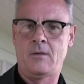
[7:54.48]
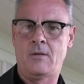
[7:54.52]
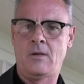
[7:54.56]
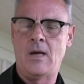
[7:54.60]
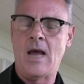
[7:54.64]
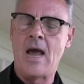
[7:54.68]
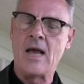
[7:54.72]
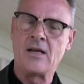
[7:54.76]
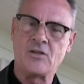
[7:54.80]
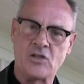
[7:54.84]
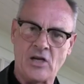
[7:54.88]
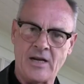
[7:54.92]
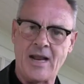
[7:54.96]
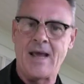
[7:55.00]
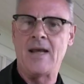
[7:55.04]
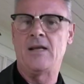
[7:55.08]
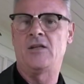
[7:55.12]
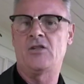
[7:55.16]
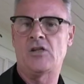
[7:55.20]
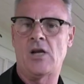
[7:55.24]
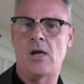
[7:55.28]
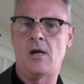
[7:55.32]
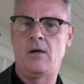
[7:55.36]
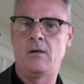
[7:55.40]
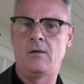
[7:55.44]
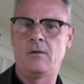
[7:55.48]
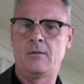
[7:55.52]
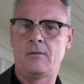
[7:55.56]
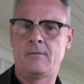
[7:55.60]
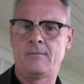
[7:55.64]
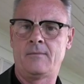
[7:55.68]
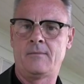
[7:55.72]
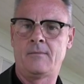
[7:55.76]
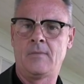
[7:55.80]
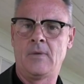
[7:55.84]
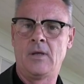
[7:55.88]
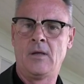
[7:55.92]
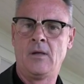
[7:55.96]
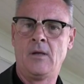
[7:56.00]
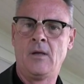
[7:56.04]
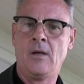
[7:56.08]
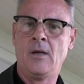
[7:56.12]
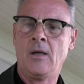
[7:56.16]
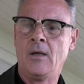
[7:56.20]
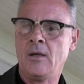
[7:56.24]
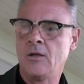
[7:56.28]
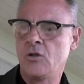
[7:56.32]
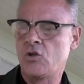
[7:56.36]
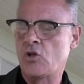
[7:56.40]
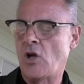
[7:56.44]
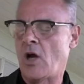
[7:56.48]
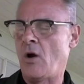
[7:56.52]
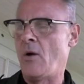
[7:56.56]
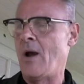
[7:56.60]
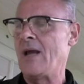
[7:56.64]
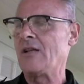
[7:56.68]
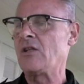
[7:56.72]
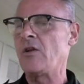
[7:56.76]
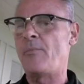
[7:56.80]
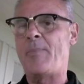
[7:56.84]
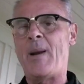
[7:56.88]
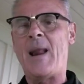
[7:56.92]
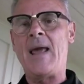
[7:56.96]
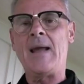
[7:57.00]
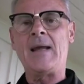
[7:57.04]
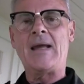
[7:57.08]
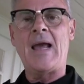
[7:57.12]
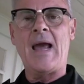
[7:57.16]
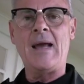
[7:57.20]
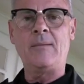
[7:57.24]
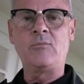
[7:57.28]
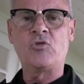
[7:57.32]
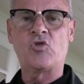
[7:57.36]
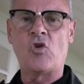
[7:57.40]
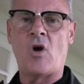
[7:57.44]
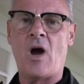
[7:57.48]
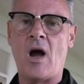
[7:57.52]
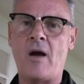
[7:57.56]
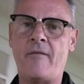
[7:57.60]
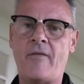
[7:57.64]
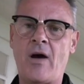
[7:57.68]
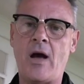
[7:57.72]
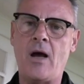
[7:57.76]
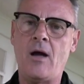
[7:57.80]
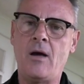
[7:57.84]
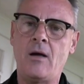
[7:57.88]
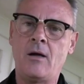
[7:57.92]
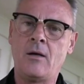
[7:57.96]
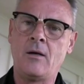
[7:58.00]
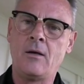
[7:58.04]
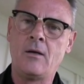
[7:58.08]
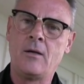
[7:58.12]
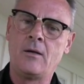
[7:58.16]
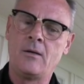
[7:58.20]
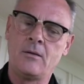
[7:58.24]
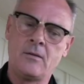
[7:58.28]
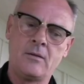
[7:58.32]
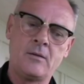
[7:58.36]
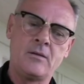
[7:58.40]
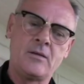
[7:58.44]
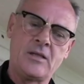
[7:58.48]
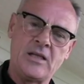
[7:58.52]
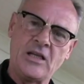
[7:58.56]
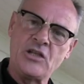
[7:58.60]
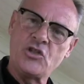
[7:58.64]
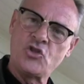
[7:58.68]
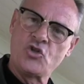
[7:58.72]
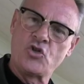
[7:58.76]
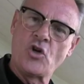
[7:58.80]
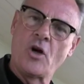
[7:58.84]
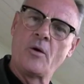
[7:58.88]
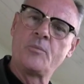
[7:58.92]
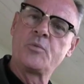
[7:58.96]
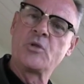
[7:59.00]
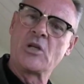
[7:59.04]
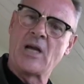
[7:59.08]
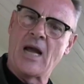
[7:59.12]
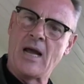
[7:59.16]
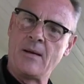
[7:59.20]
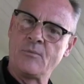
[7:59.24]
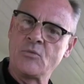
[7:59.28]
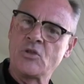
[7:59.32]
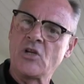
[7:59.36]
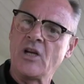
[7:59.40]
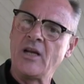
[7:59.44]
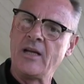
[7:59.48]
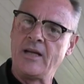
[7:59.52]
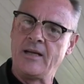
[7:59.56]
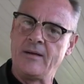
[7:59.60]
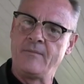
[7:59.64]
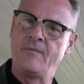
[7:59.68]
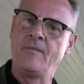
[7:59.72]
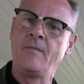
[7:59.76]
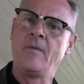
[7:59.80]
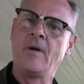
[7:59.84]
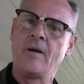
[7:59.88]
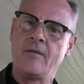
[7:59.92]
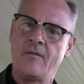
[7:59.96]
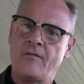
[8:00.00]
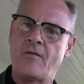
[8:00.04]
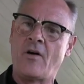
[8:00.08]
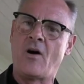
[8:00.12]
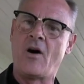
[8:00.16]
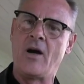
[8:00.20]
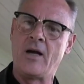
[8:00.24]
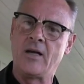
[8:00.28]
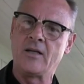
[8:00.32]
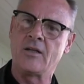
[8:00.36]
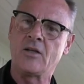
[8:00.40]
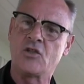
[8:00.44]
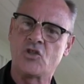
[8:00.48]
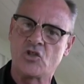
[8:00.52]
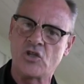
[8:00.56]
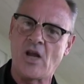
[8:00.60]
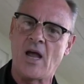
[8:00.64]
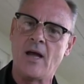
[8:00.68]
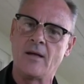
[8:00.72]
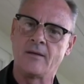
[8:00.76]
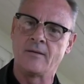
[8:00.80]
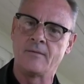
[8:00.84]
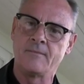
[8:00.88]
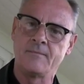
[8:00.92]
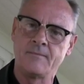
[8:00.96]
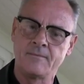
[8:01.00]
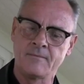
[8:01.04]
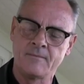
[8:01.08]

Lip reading: as an actor. So as a black cab driver, this job's come to him via the Sun.